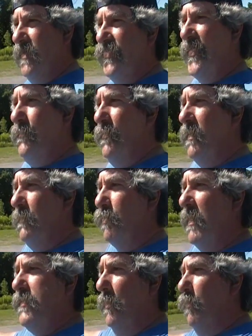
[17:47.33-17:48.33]
Because they want
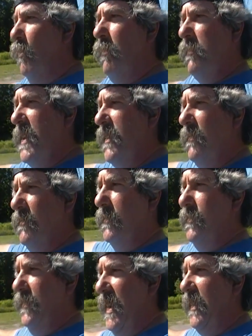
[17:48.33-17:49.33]
to bring the war
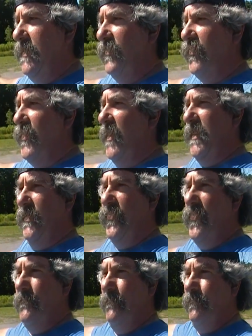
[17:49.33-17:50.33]
here in the United
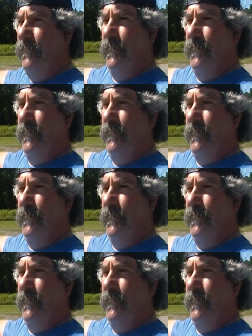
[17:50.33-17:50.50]
States.